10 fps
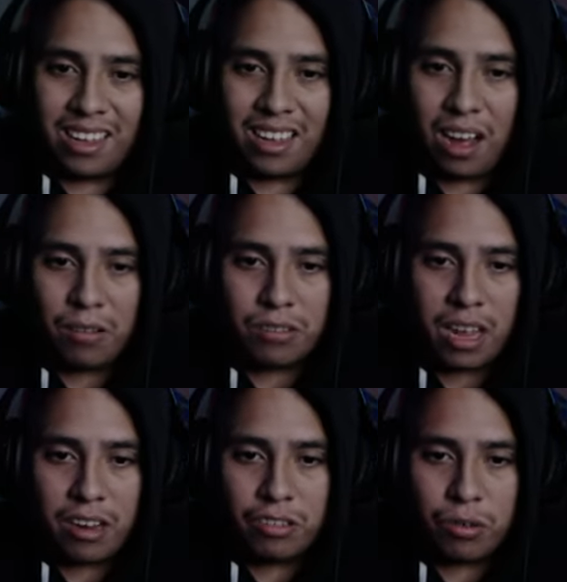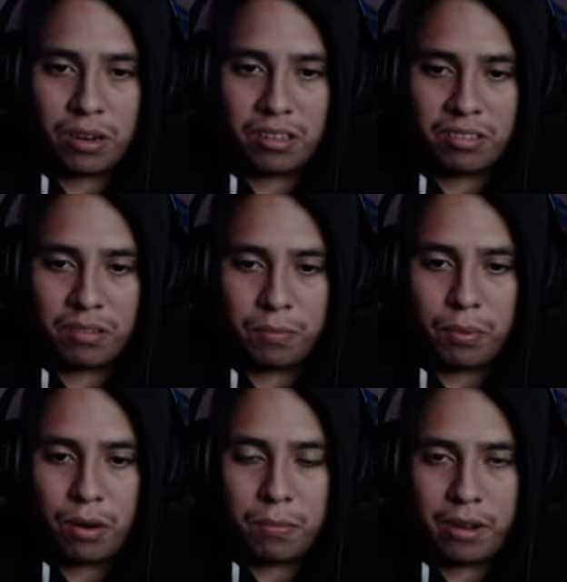I was not enjoying this. And
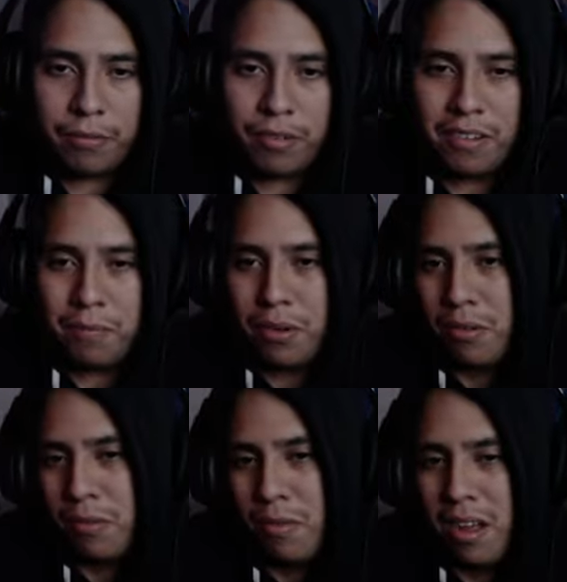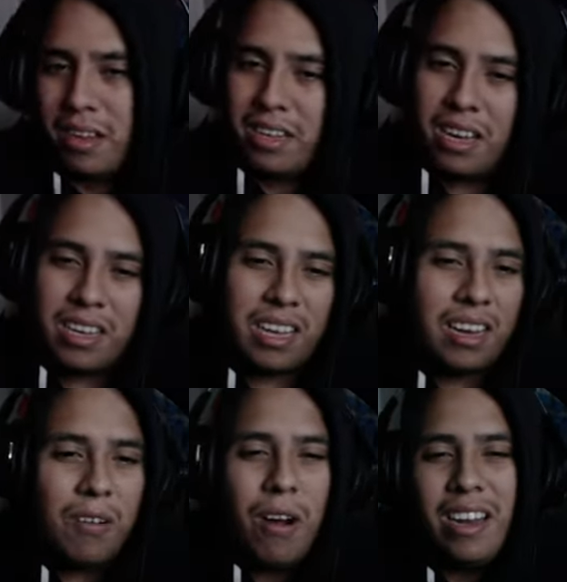poor my friend, bro. Why he got,
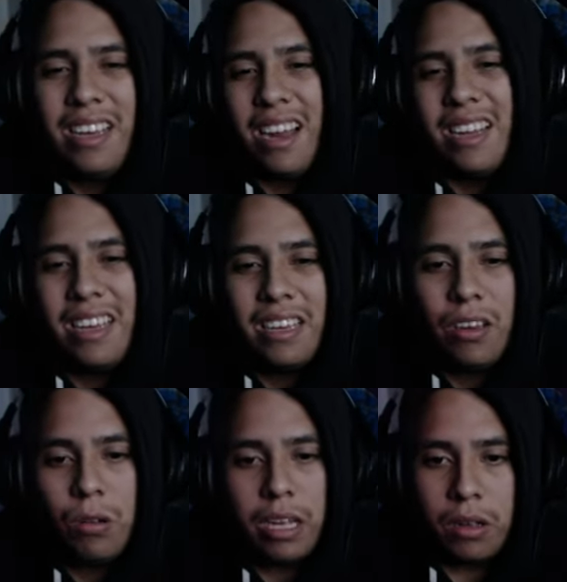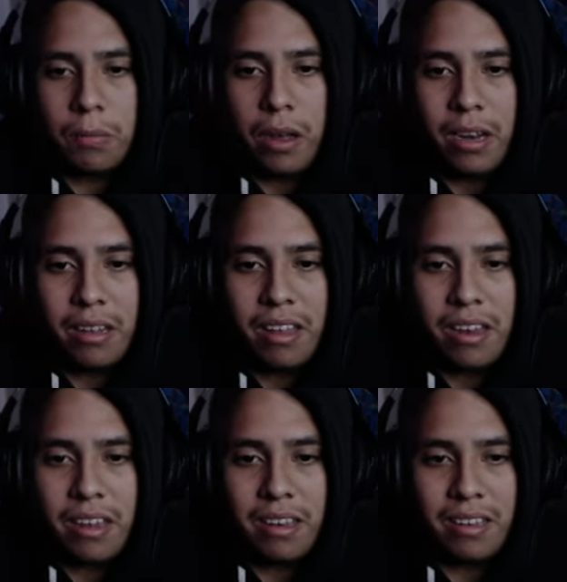got why he gotta get killed? Like, am I in a
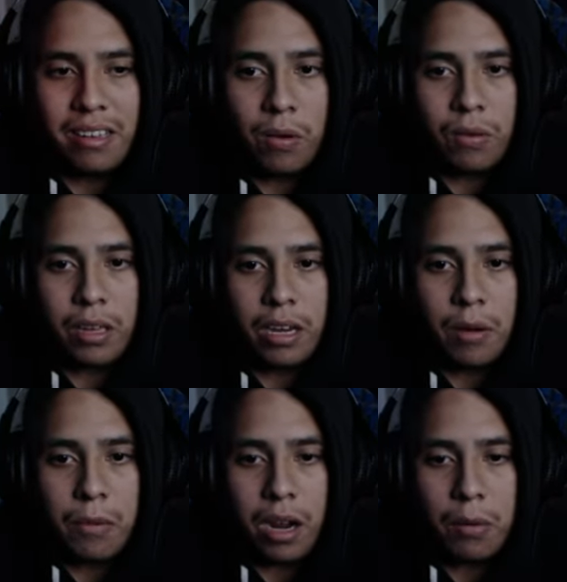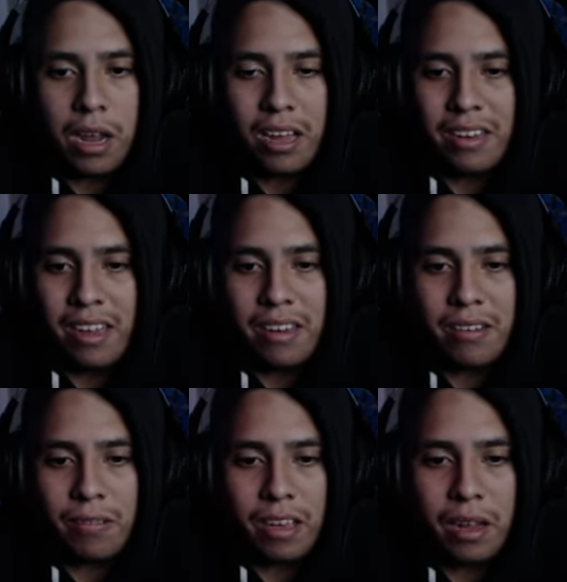dead end? Okay, never mind. I'm not in dead
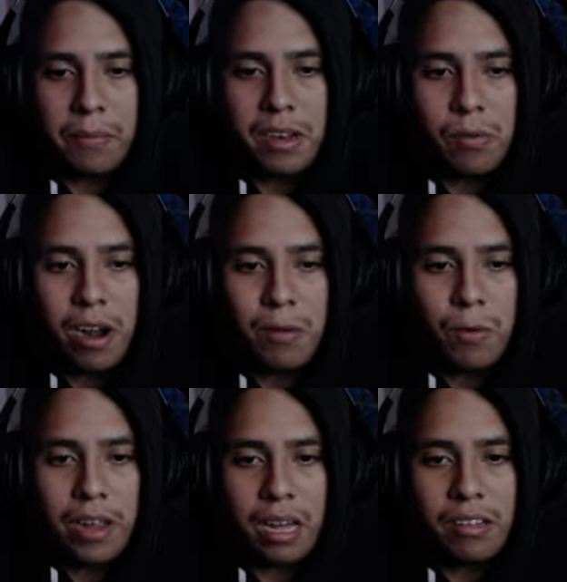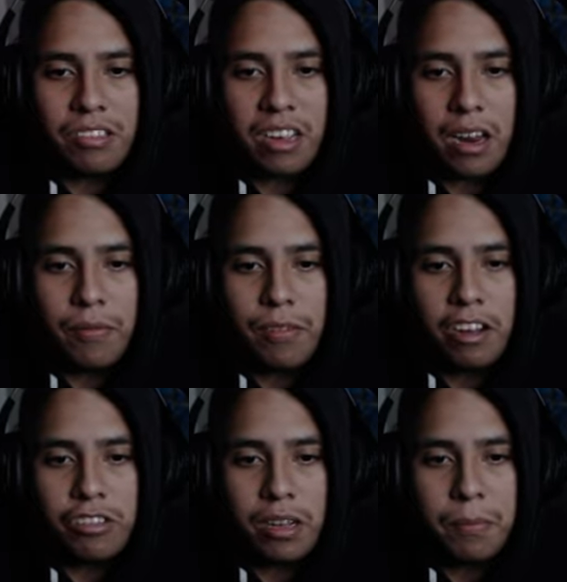end. Okay, I'm in the right way. At least I got a
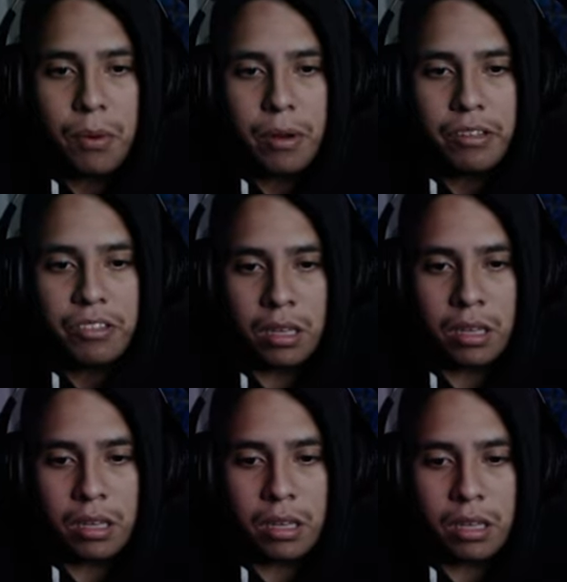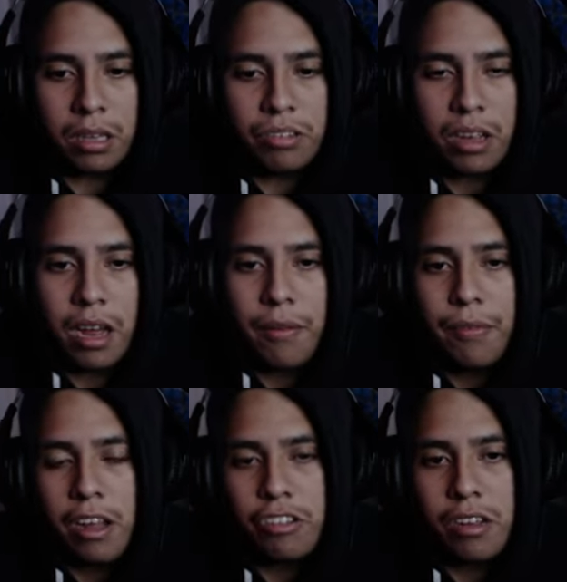flashlight, boys. At least I got a
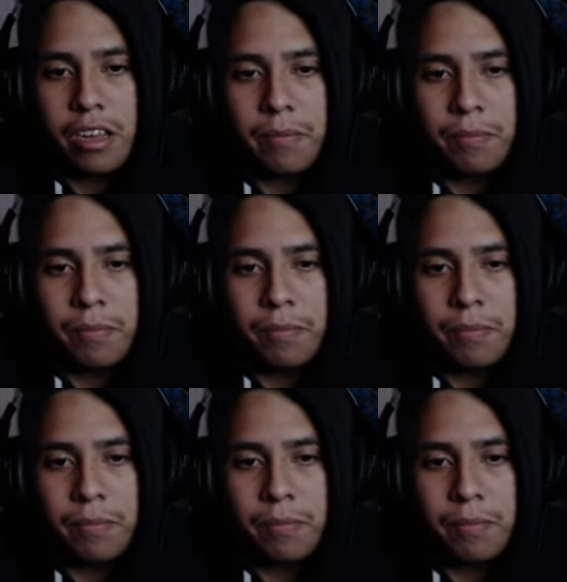flashlight.